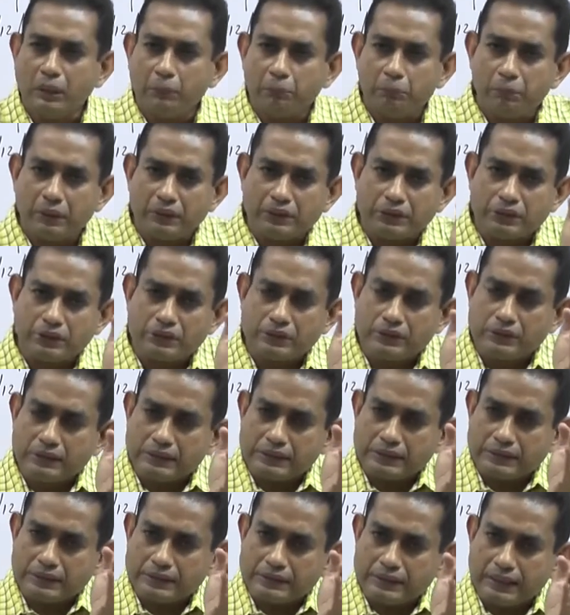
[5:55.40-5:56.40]
But
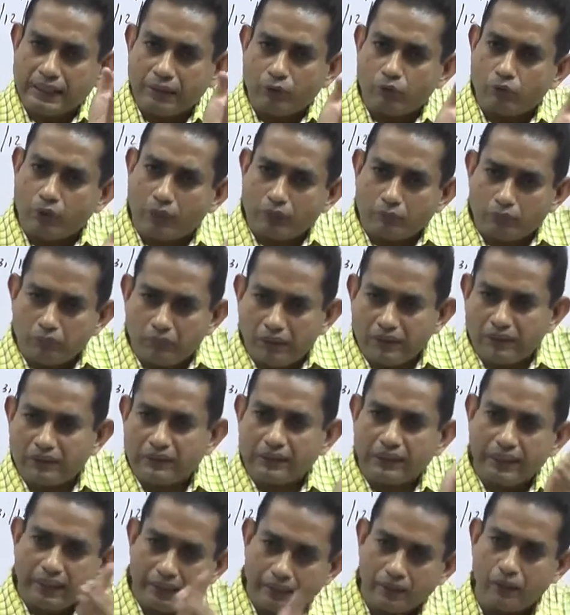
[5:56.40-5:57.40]
just say 1 month
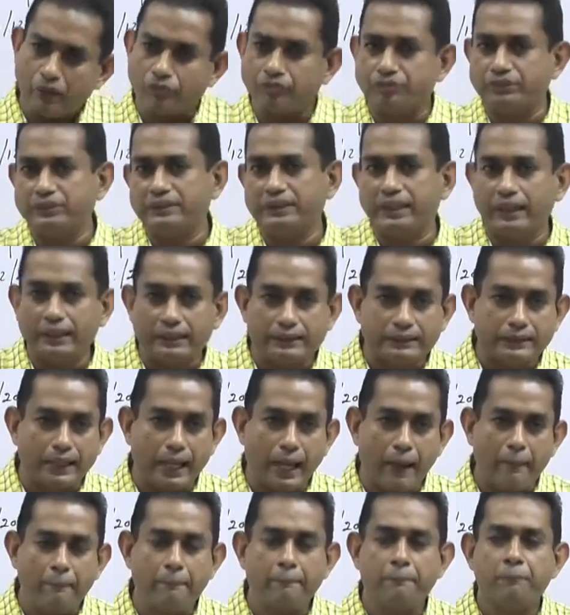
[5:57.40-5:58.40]
ahead of the
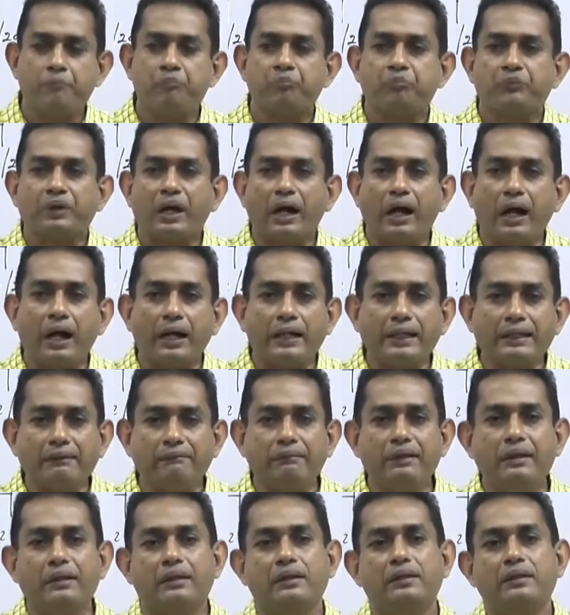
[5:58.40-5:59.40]
exam, I
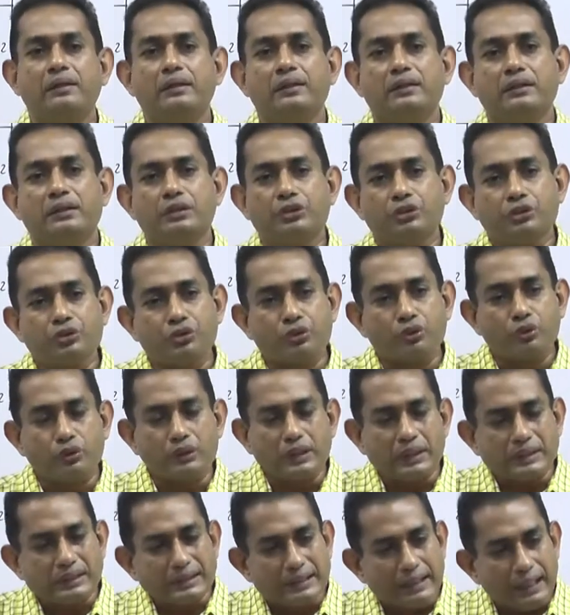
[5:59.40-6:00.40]
will throw
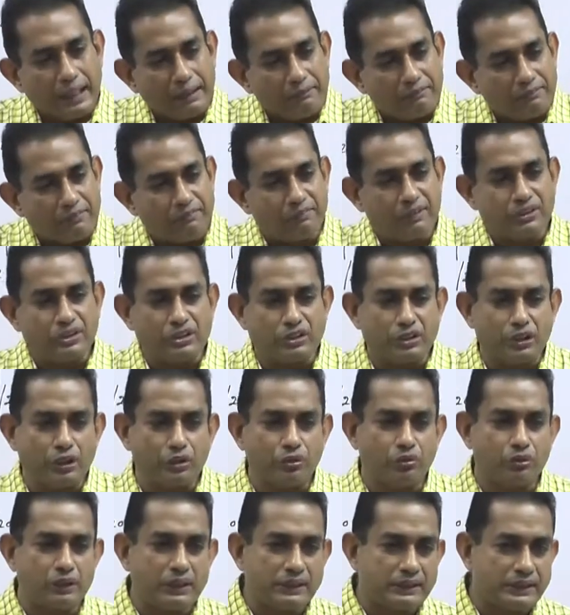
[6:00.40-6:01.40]
the same
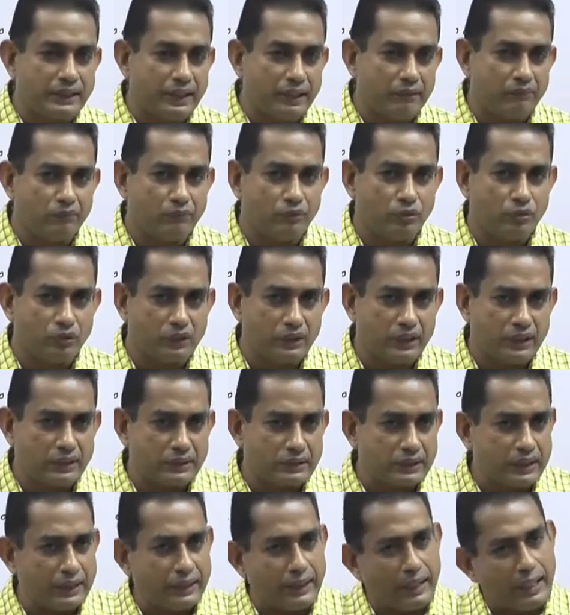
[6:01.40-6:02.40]
question to the same
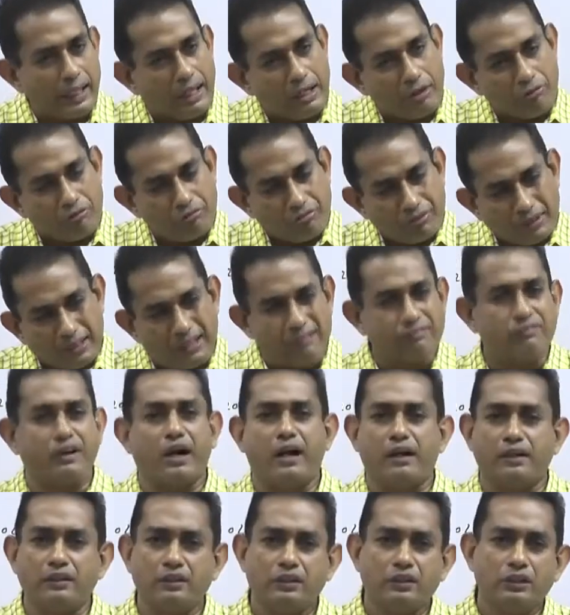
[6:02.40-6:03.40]
audience and
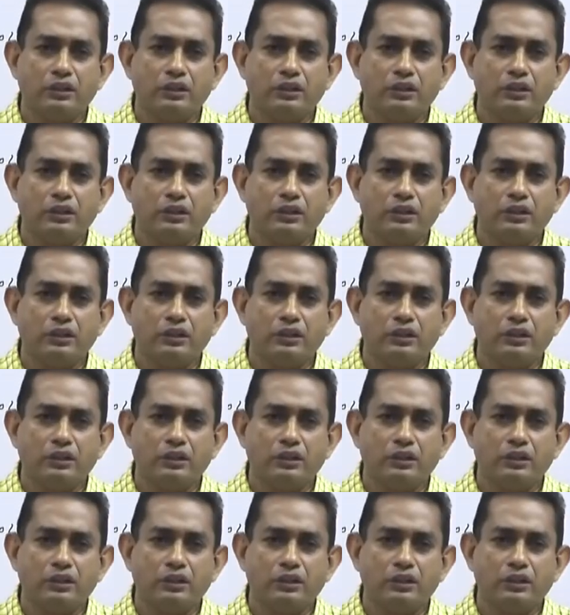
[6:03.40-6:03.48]
everyone